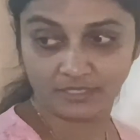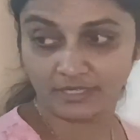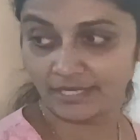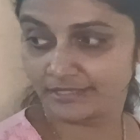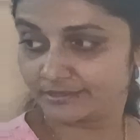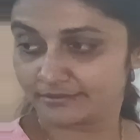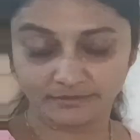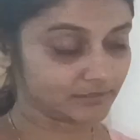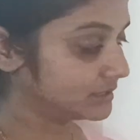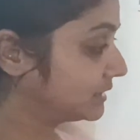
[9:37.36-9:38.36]
Right?
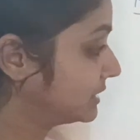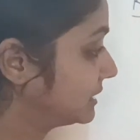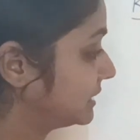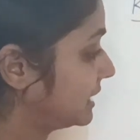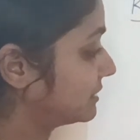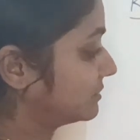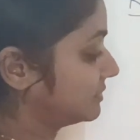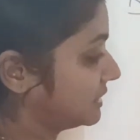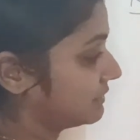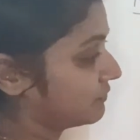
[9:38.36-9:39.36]
Now,
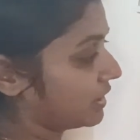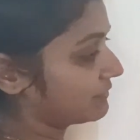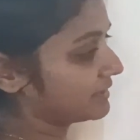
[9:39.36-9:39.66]
what